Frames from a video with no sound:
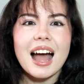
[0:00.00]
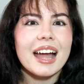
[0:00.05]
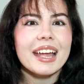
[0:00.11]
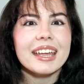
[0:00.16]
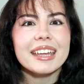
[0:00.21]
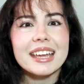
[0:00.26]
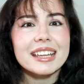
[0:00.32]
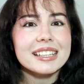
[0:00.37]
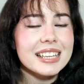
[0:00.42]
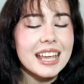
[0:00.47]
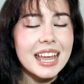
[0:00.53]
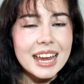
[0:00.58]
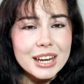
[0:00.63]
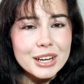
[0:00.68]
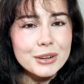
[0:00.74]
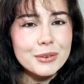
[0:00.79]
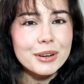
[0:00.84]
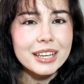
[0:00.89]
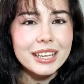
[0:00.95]
I get
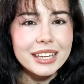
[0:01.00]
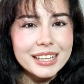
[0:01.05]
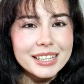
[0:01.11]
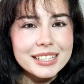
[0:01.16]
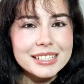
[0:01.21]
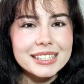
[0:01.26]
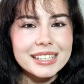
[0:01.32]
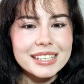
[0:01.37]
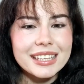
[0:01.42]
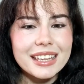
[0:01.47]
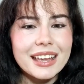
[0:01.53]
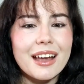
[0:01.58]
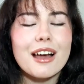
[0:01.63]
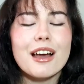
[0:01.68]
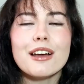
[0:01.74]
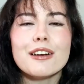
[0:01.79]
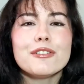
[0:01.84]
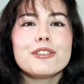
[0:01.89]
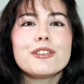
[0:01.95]
angry easy?
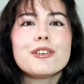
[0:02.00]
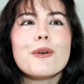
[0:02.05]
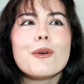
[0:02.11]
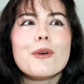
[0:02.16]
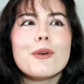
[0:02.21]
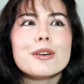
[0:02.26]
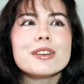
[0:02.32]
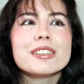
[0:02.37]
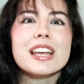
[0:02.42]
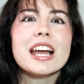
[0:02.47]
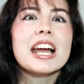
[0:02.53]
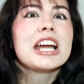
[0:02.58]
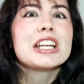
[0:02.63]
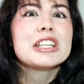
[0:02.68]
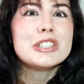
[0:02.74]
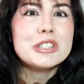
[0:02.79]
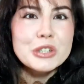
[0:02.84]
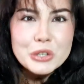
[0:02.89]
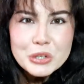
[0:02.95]
Of course
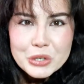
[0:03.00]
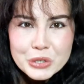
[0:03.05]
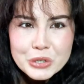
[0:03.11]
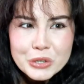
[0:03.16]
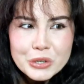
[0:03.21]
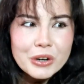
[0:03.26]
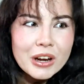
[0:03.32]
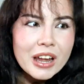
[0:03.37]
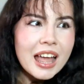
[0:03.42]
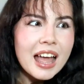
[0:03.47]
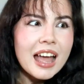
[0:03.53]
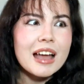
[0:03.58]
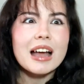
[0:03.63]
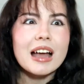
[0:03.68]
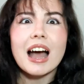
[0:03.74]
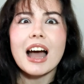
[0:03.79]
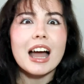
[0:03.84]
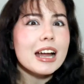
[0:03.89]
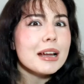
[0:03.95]
I do.
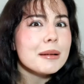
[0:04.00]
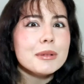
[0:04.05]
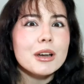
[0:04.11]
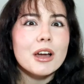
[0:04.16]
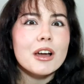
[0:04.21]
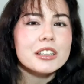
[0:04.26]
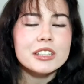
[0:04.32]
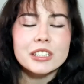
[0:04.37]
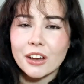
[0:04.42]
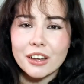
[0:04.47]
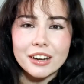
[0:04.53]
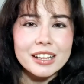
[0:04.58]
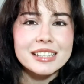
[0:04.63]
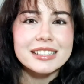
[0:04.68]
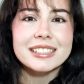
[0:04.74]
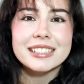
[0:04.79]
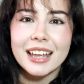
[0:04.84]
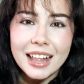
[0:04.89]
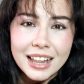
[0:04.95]
I'm not
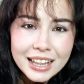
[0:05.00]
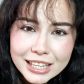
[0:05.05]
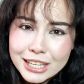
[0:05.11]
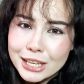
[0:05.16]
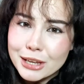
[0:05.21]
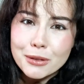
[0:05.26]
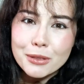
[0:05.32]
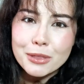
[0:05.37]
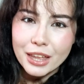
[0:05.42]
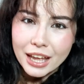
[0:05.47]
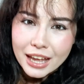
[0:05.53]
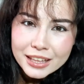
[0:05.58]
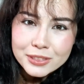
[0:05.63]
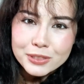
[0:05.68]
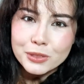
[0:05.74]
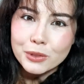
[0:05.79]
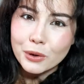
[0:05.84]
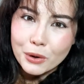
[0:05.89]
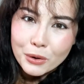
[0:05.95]
gonna tell you
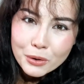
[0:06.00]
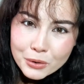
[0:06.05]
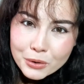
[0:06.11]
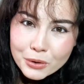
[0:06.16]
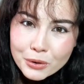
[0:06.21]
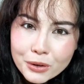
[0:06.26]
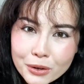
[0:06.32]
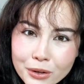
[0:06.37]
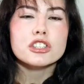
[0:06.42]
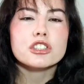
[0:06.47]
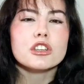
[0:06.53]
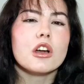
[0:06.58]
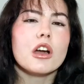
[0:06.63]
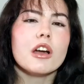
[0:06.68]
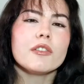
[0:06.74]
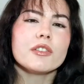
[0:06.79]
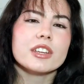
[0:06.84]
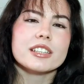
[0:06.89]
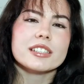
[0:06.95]
that though. So
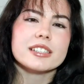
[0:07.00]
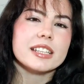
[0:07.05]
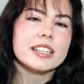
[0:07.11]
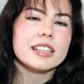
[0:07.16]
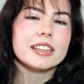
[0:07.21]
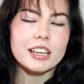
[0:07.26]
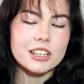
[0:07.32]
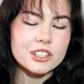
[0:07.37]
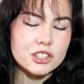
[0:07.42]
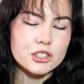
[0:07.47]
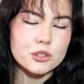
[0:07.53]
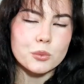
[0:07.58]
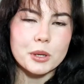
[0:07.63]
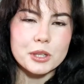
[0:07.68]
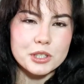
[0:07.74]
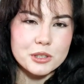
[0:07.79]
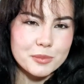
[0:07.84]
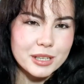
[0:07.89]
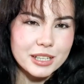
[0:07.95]
obviously they just
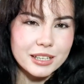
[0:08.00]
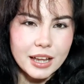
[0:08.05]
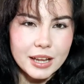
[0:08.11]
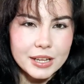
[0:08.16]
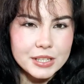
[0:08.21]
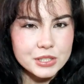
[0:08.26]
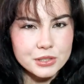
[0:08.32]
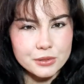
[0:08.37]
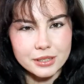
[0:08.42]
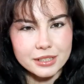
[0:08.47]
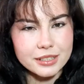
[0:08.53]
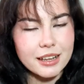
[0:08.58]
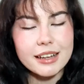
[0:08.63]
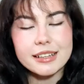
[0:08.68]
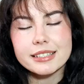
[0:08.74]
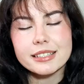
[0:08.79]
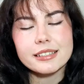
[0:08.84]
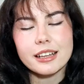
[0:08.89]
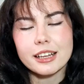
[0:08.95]
want to be lied to, and
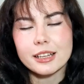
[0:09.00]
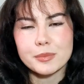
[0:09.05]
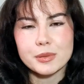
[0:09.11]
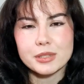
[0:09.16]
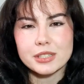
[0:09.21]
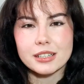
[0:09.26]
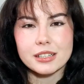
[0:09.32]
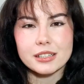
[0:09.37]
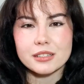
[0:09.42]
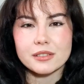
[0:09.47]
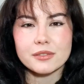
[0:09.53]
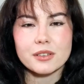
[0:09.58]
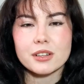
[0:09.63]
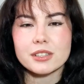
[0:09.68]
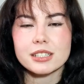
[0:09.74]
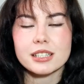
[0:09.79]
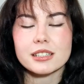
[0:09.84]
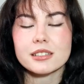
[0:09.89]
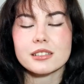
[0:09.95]
99% of
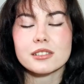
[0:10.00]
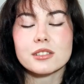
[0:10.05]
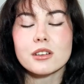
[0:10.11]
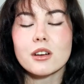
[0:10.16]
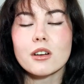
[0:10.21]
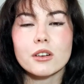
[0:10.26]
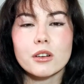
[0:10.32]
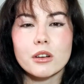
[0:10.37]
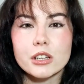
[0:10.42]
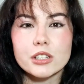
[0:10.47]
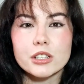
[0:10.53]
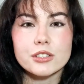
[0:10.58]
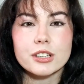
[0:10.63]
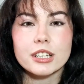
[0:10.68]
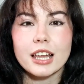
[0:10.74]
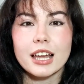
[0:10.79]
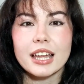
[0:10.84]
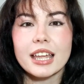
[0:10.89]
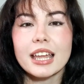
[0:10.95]
contestants are going
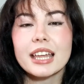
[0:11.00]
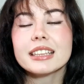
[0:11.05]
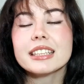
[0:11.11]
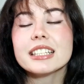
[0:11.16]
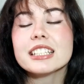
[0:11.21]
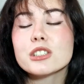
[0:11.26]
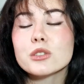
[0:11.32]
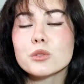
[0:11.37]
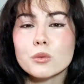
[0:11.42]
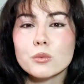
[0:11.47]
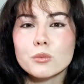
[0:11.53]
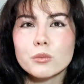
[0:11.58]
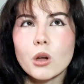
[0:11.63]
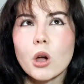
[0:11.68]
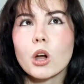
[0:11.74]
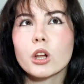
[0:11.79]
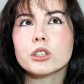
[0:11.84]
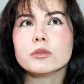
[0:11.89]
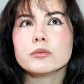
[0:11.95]
to lie at least
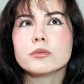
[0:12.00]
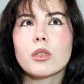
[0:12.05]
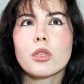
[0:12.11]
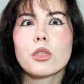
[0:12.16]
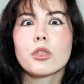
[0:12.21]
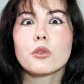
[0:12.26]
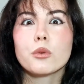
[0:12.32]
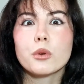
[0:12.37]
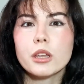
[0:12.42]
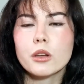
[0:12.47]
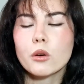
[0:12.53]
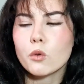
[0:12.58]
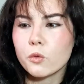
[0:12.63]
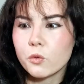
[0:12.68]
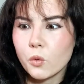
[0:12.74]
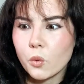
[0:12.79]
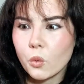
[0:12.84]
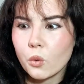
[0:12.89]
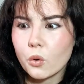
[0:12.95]
on 3 or
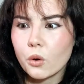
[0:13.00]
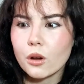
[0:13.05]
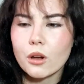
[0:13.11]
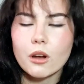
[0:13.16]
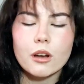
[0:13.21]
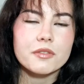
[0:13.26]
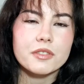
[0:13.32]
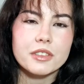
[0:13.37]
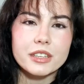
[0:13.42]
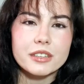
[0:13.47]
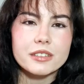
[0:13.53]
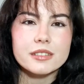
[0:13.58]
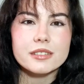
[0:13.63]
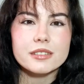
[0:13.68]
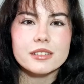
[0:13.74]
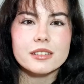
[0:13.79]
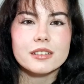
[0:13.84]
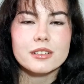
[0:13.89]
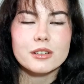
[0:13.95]
4 of
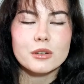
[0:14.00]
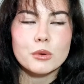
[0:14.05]
these